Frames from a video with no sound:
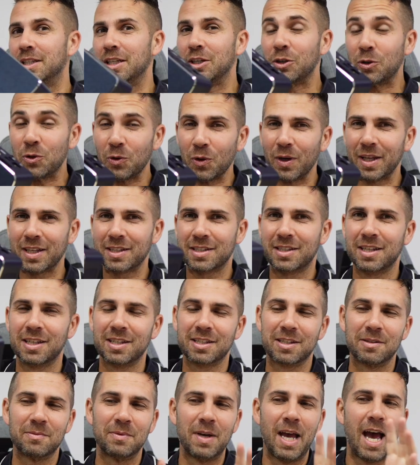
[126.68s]
the cooling
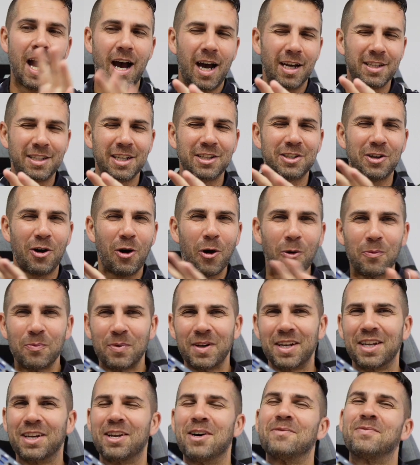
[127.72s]
system, I did
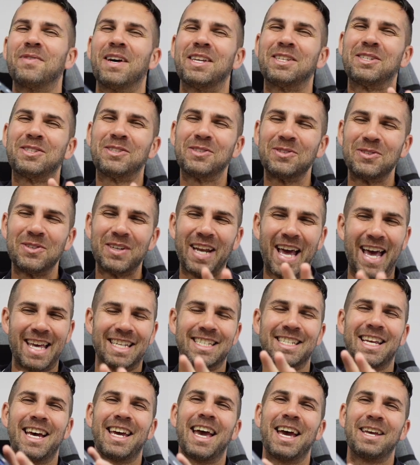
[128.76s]
open it up as soon
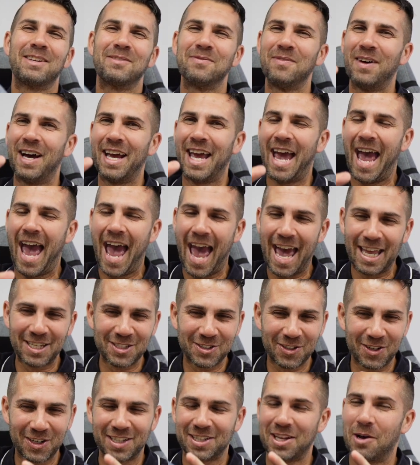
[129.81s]
as I had my
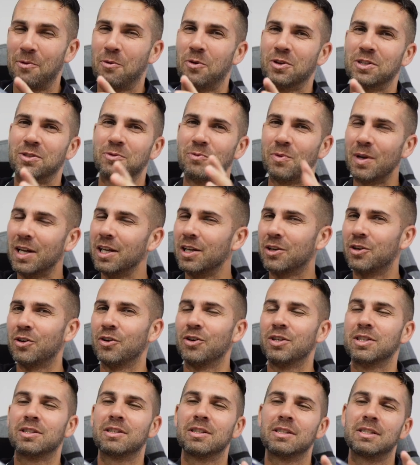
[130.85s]
hands on it. I was really
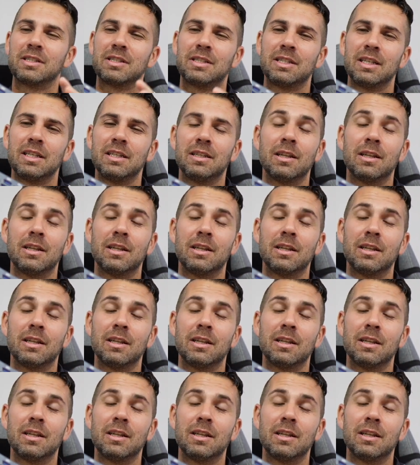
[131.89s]
curious to see